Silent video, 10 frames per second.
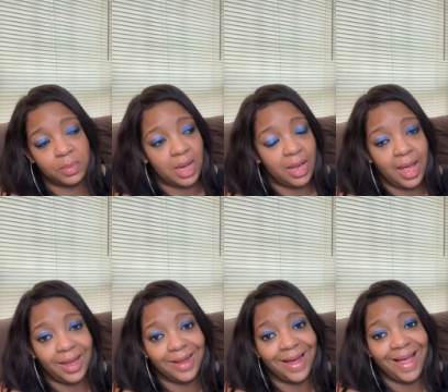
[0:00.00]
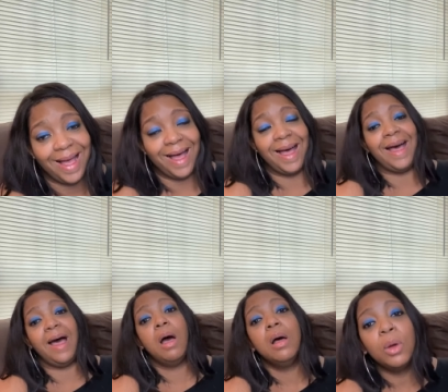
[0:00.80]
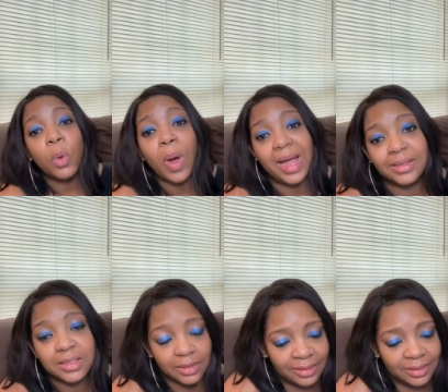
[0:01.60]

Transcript: we might have had ah white.